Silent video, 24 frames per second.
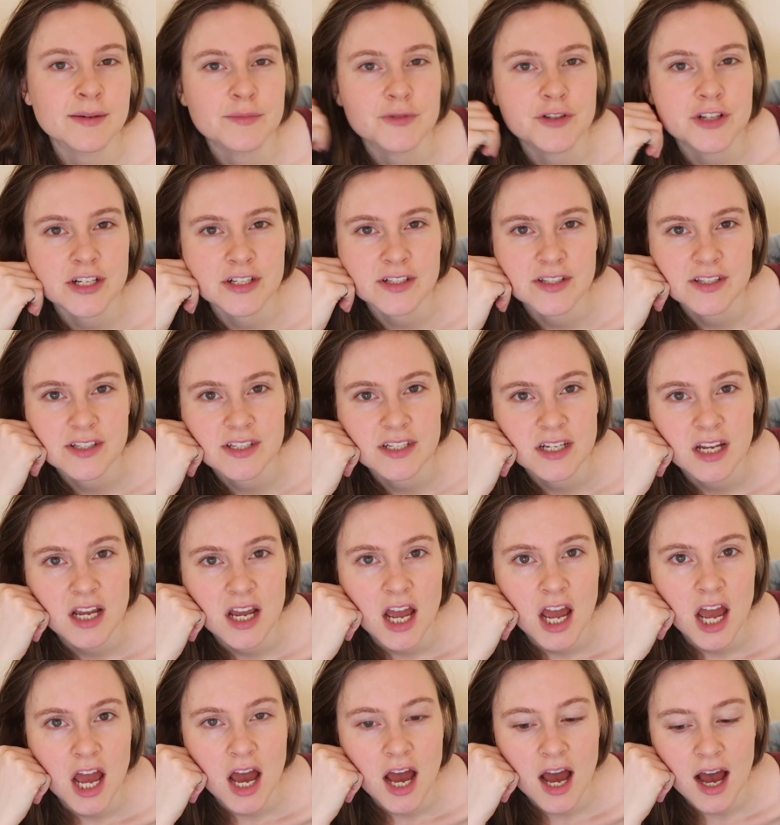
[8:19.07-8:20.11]
I'm just
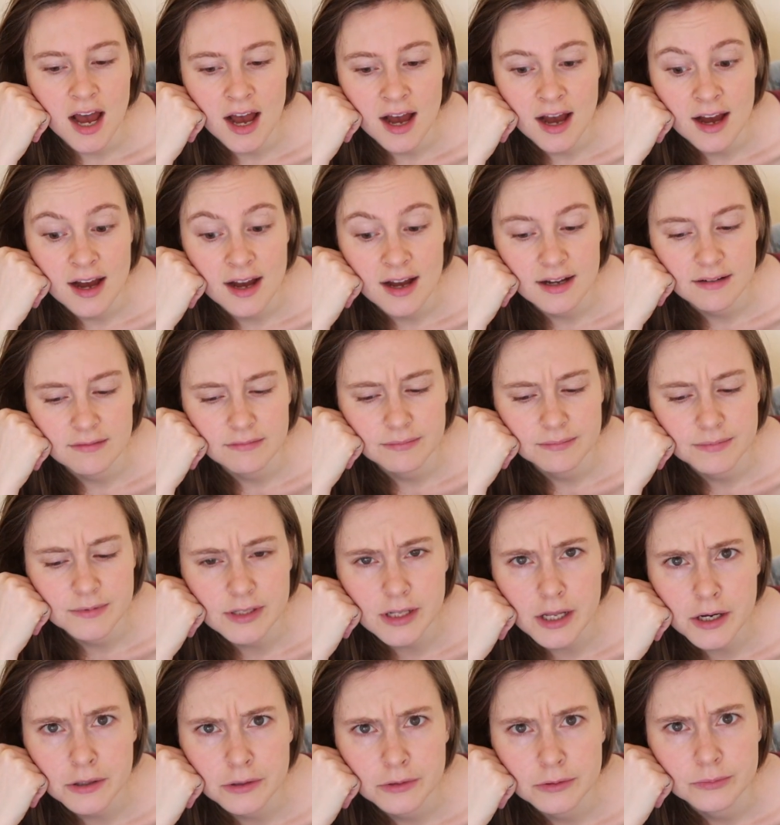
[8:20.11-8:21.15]

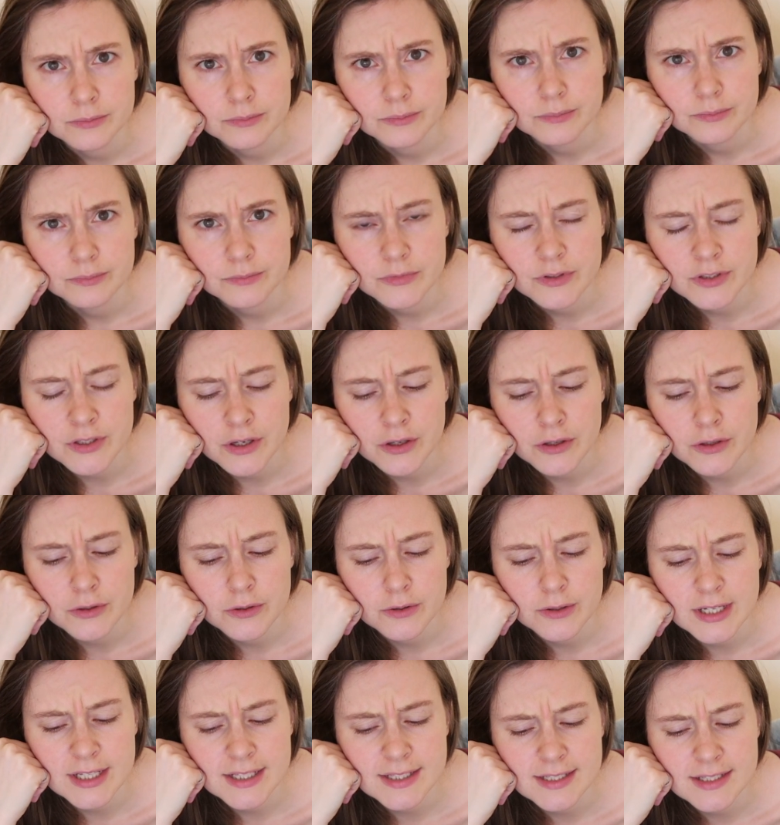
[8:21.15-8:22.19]
slow.
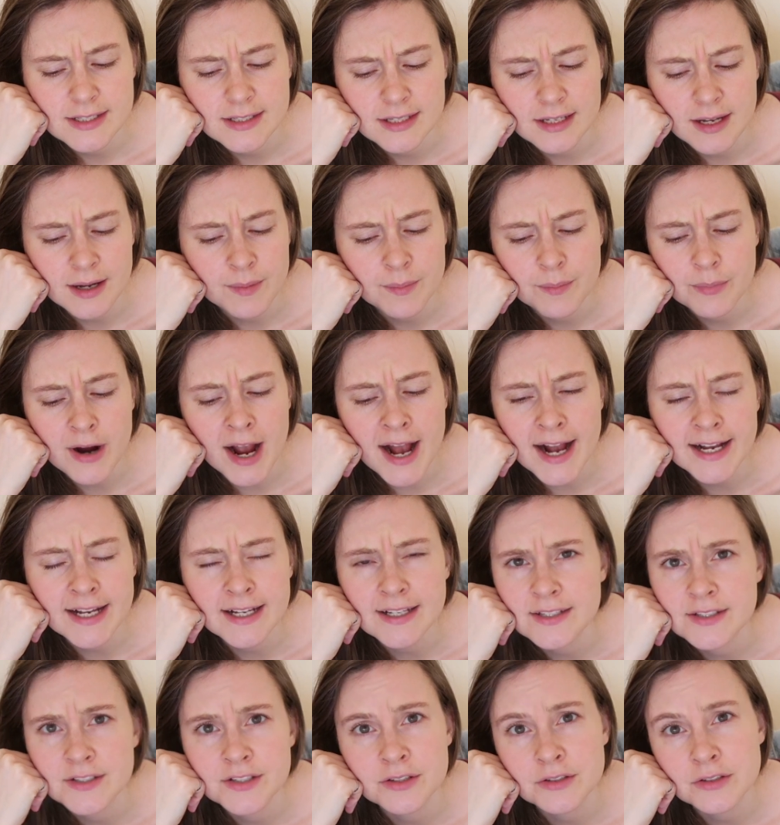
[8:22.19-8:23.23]
So it's a
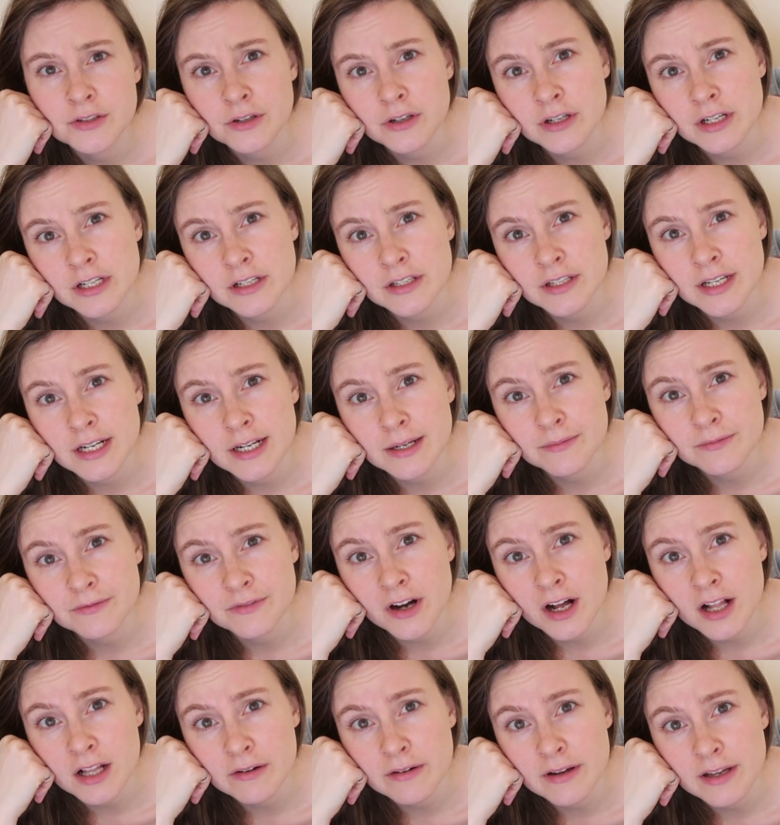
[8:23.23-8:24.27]
brackeys tutorial that I'm
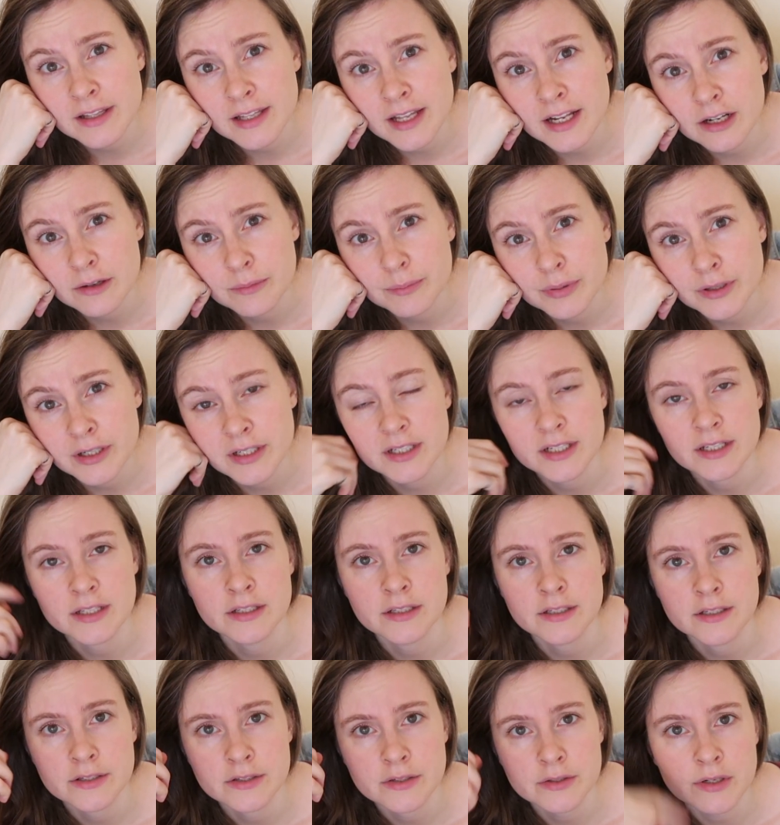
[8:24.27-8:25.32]
following that I'll put in
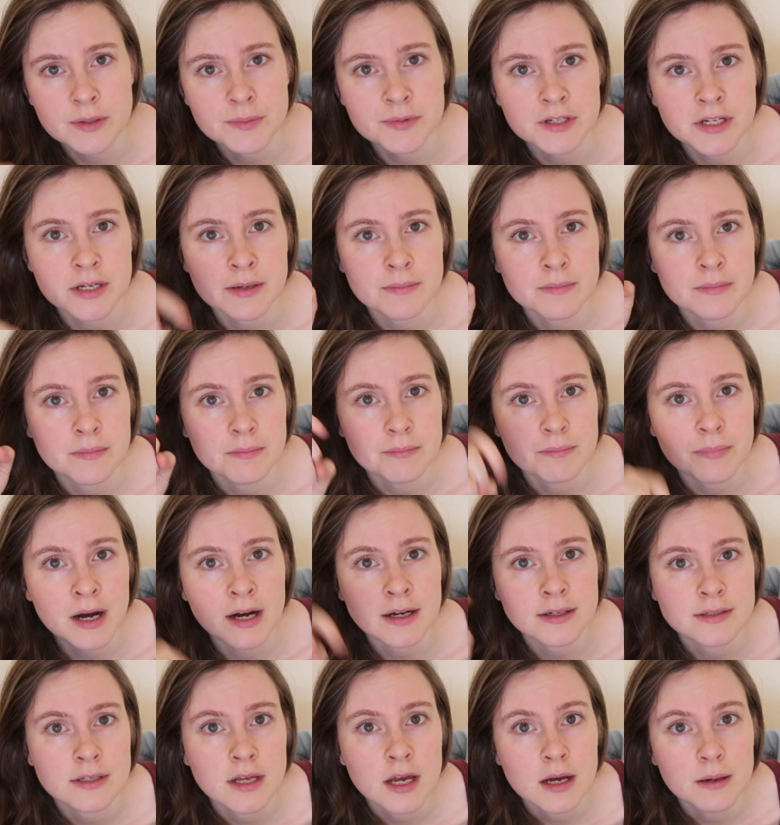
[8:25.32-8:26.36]
the description
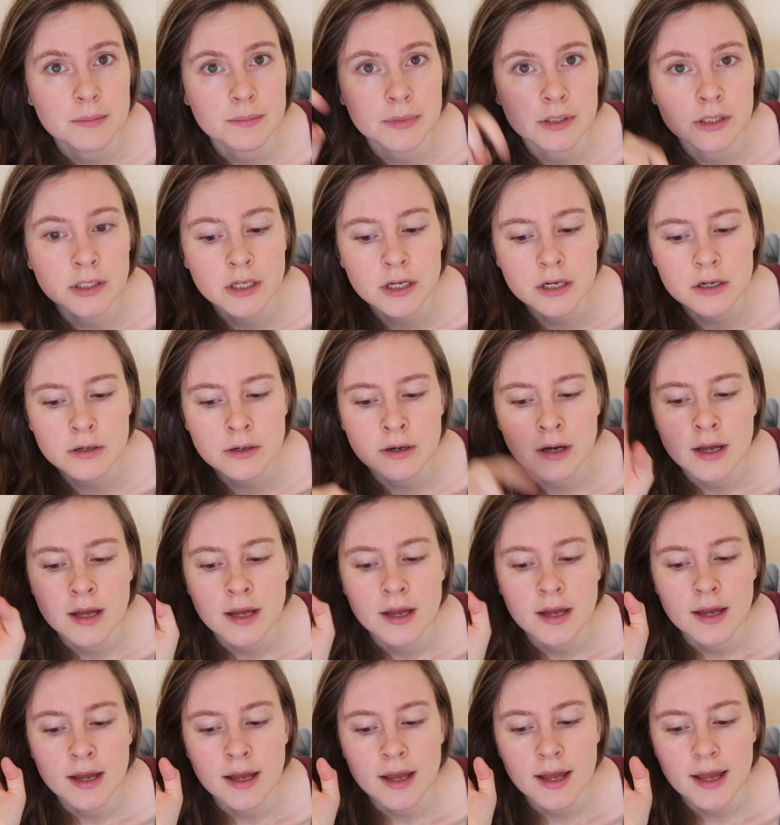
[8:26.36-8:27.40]
box below,
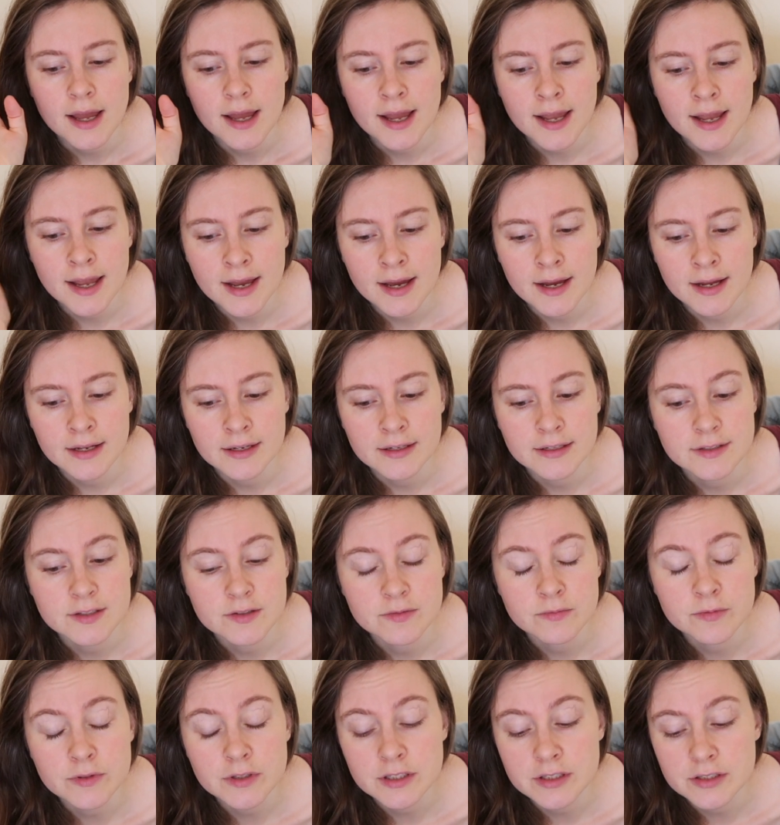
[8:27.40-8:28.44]
and it's
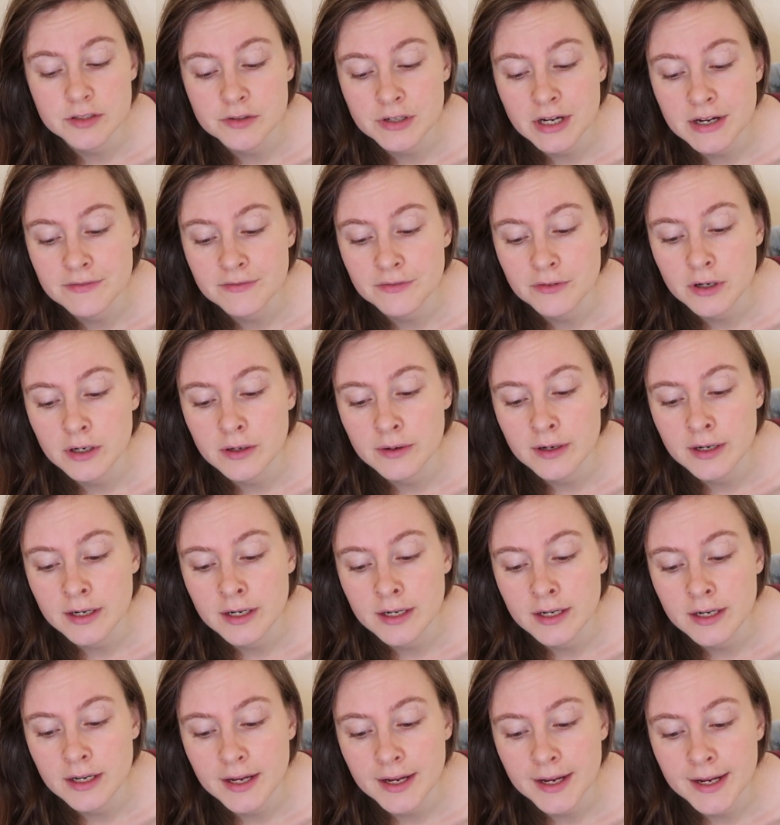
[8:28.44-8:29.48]
really
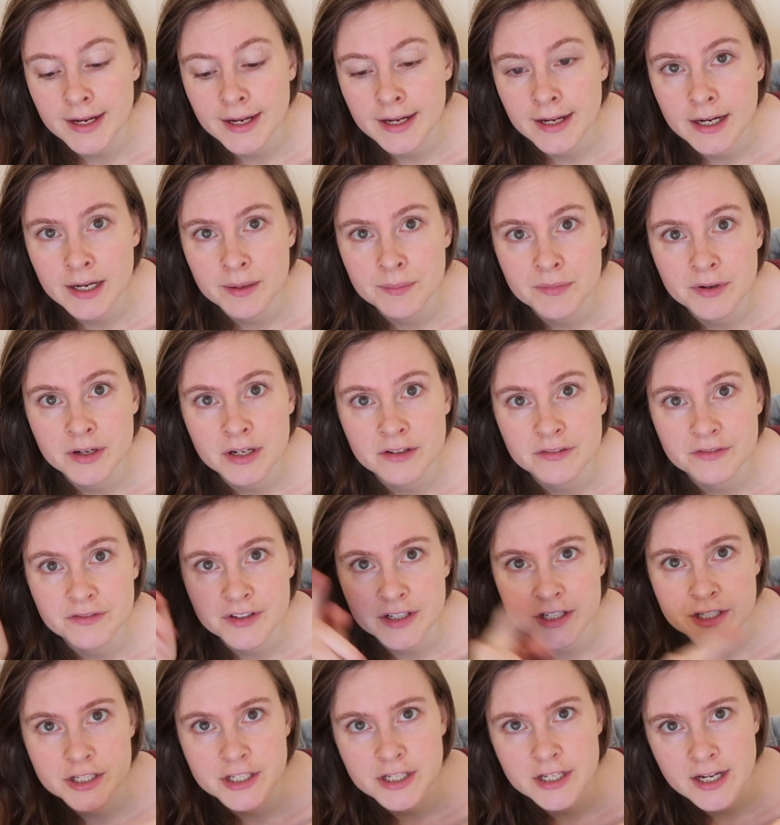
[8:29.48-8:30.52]
straightforward, and I'm gonna
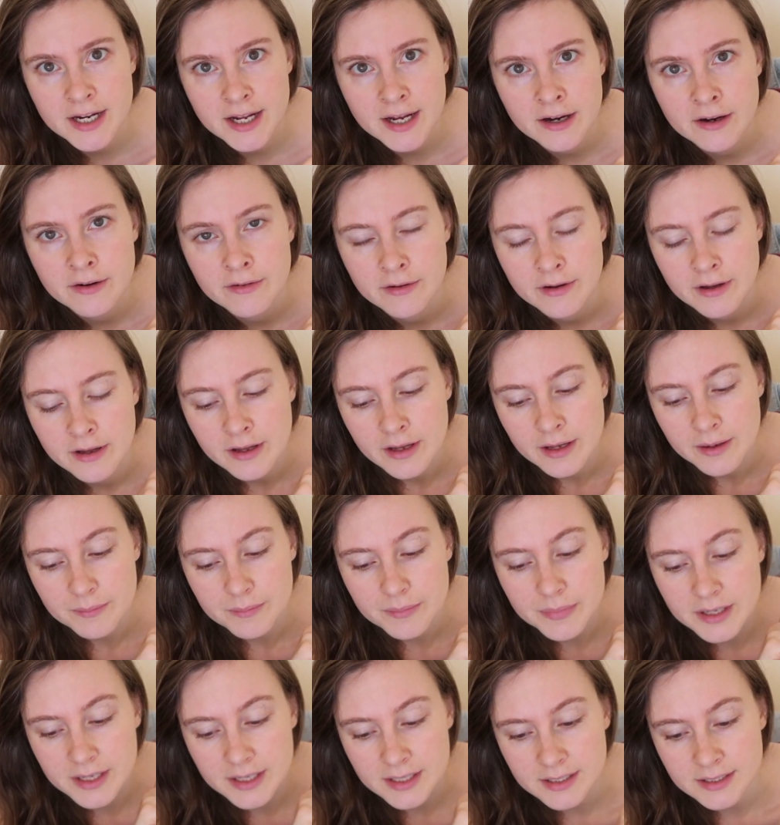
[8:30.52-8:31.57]
finish it now
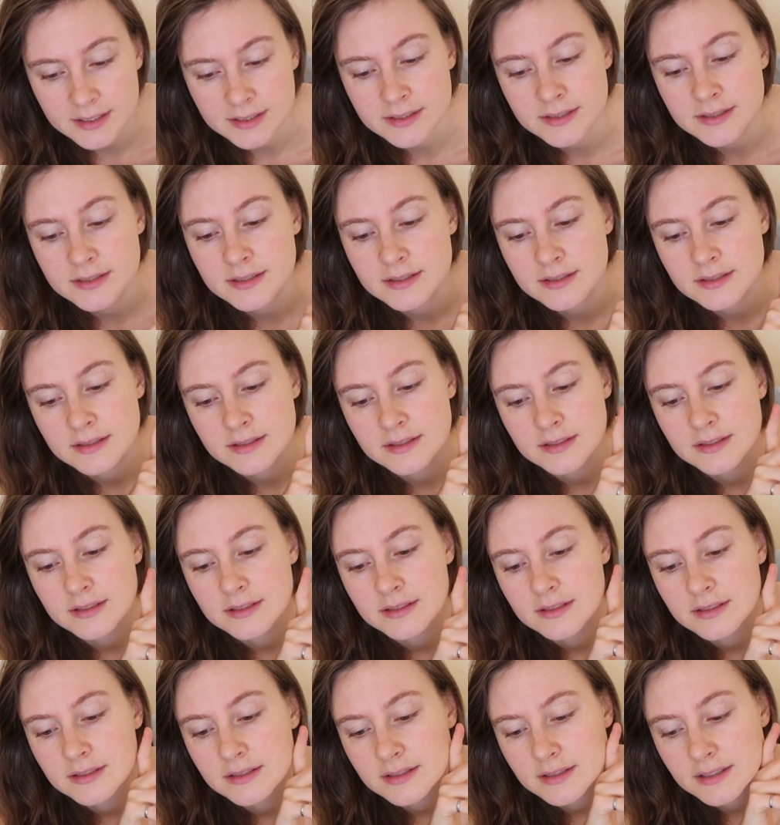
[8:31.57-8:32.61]
because
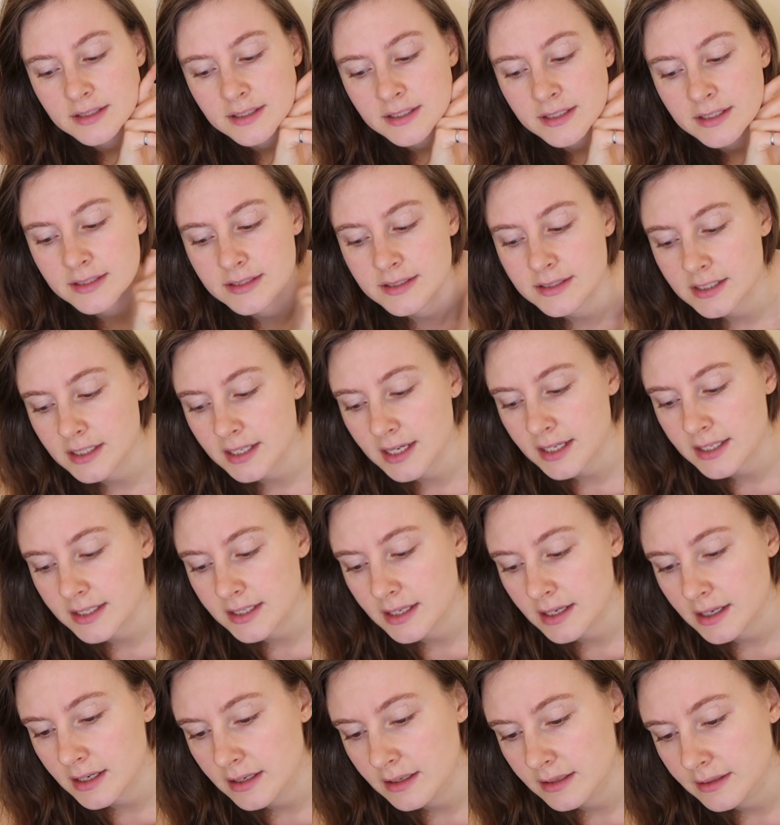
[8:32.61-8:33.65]
it needs to get
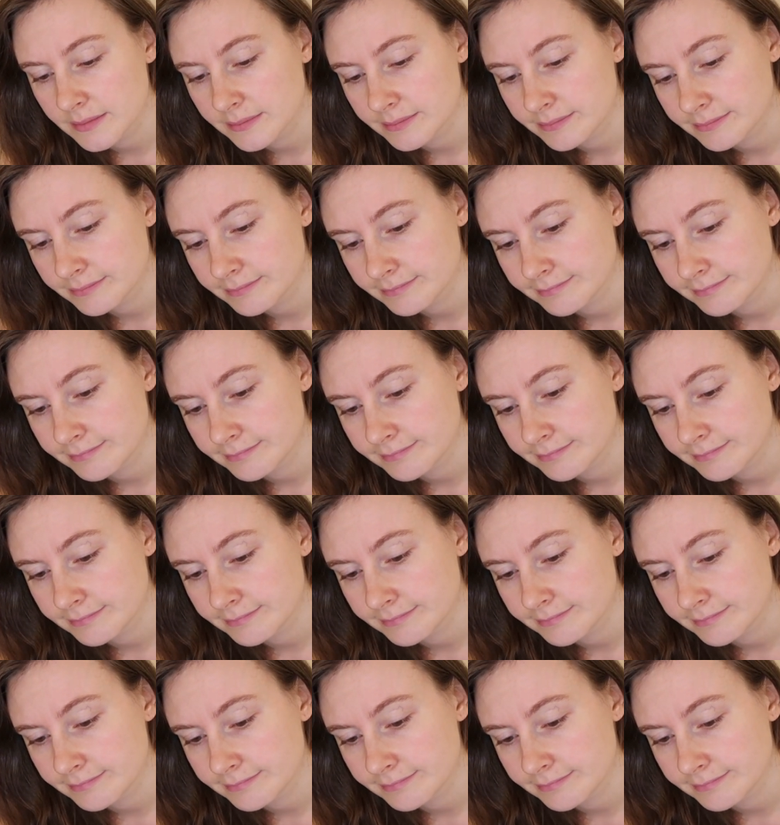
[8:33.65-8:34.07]
done.